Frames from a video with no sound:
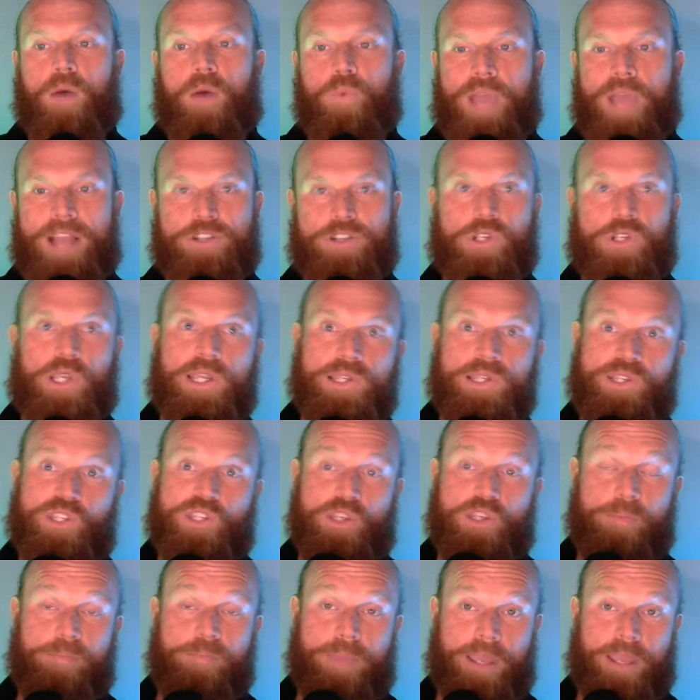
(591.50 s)
We actually can
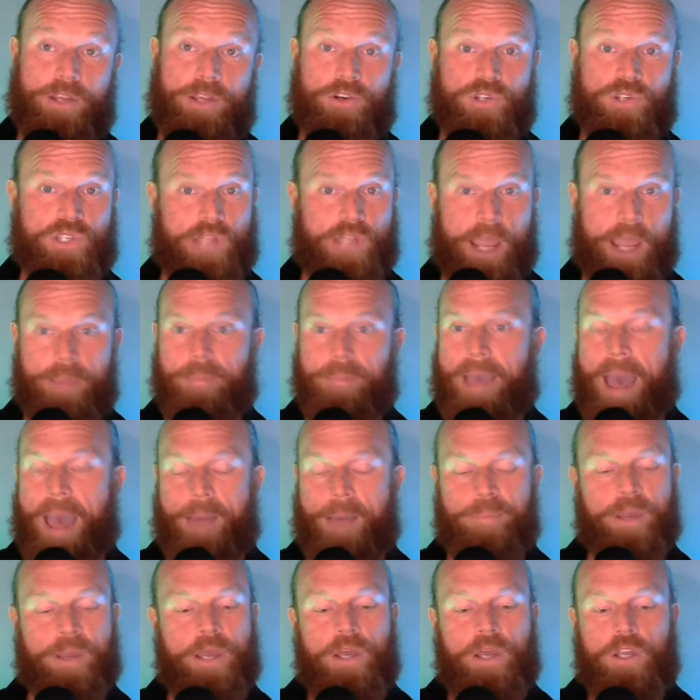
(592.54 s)
submit your
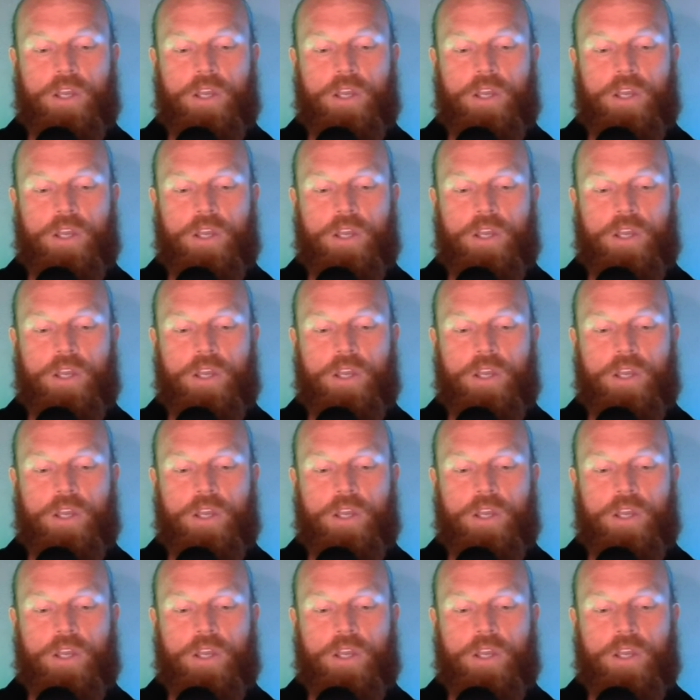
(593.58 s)
sitemap.